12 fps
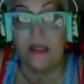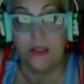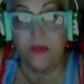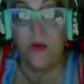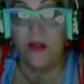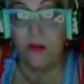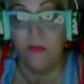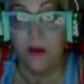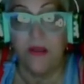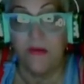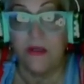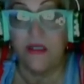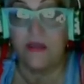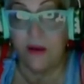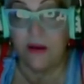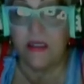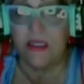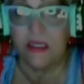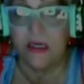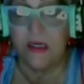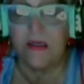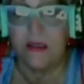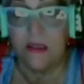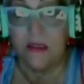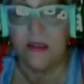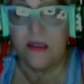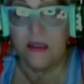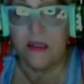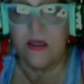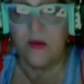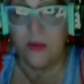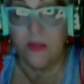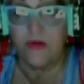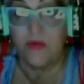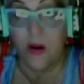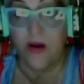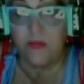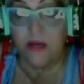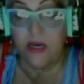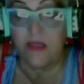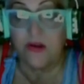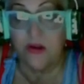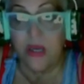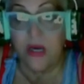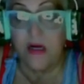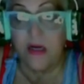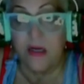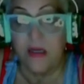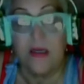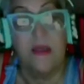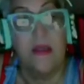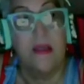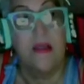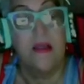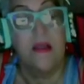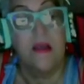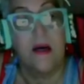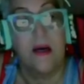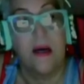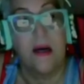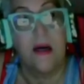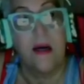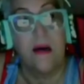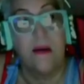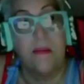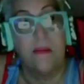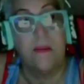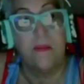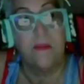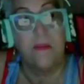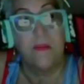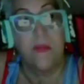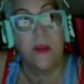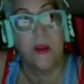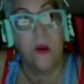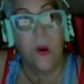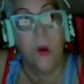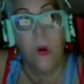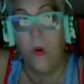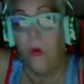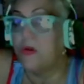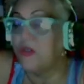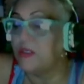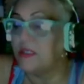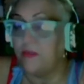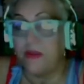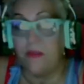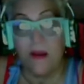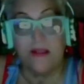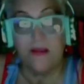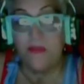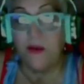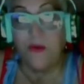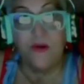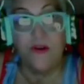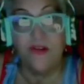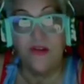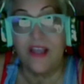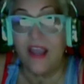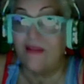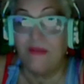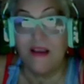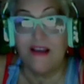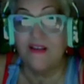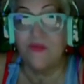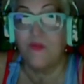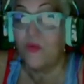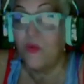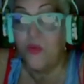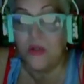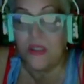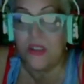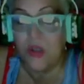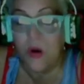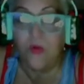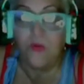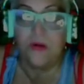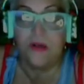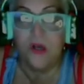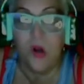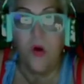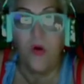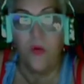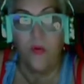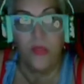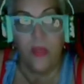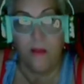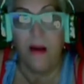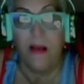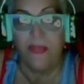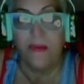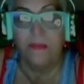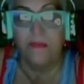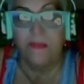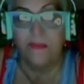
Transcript: It's when a mother is around its young, you know, when they're trying to protect their young, or just something about them that we don't understand because we really don't know about them.